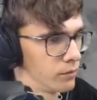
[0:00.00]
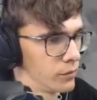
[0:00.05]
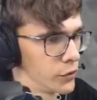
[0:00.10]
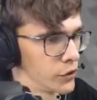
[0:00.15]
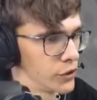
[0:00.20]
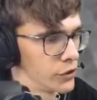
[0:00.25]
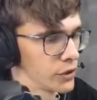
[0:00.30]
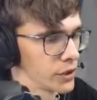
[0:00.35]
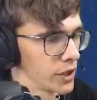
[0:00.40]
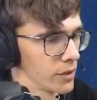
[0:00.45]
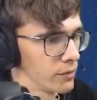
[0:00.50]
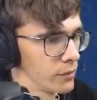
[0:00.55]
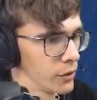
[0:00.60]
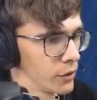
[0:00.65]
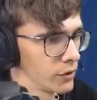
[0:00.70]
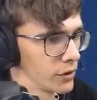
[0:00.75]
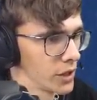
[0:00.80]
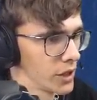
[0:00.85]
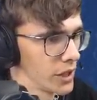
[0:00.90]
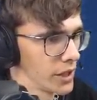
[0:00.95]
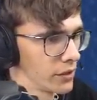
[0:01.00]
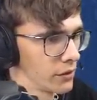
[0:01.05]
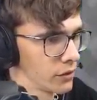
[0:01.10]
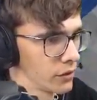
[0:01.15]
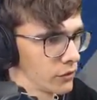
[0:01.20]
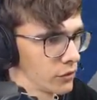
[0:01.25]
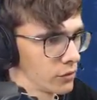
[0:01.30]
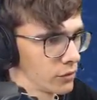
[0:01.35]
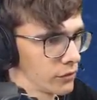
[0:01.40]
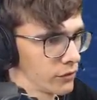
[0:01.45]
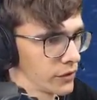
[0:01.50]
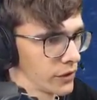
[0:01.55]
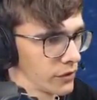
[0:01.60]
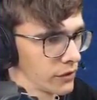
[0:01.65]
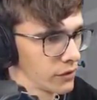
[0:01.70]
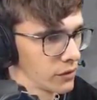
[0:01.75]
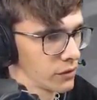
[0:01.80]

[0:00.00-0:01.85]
But you can build a layer on top of it.